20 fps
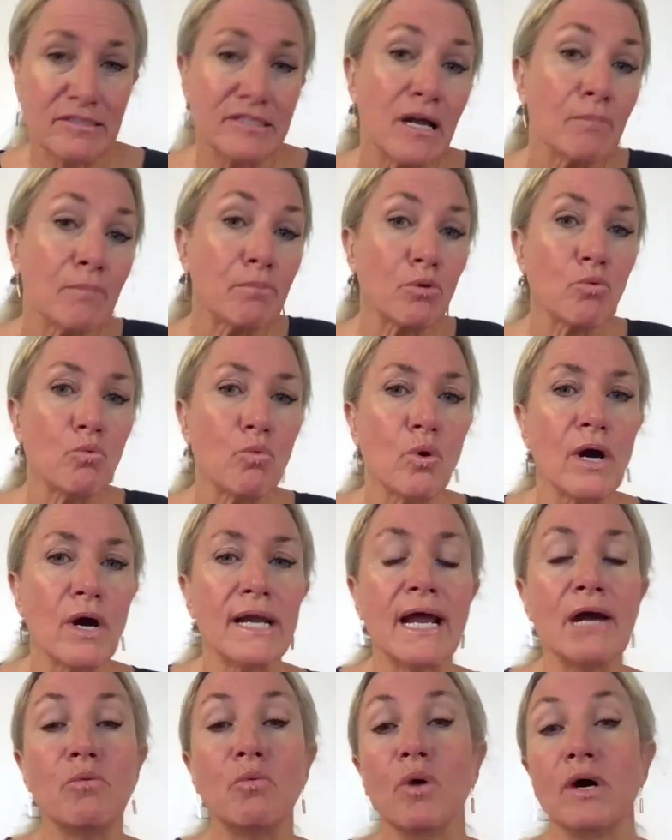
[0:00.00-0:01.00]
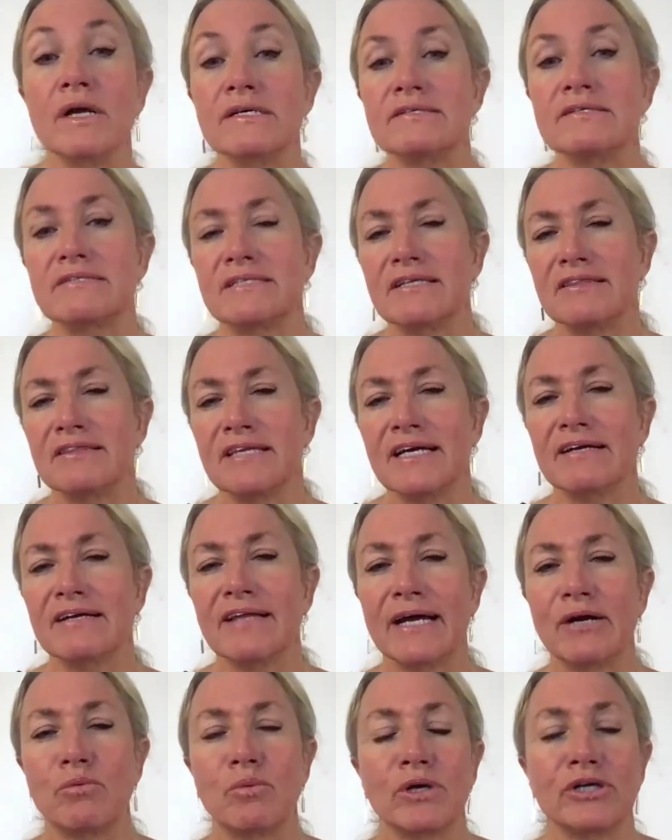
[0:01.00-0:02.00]
Number one, I want us to think
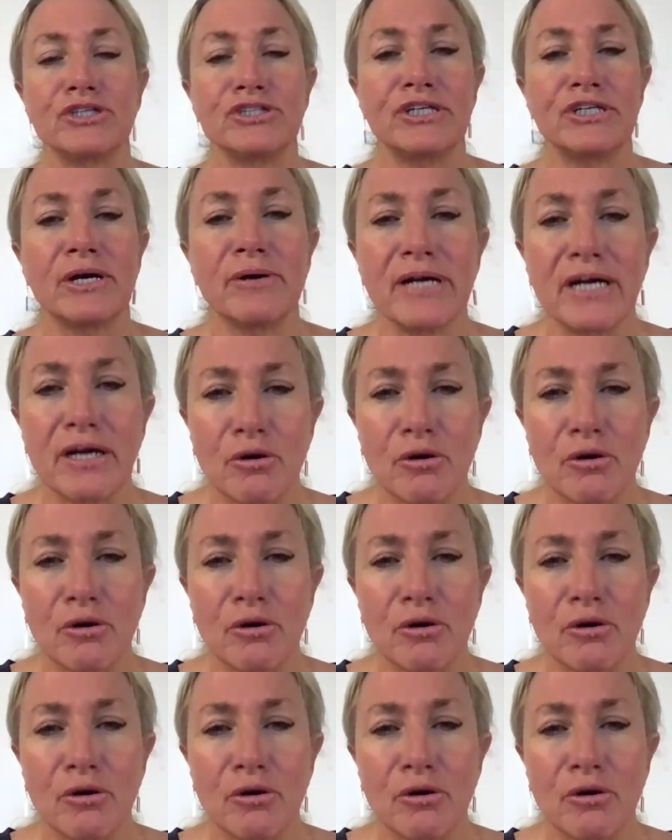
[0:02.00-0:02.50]
like we're sharing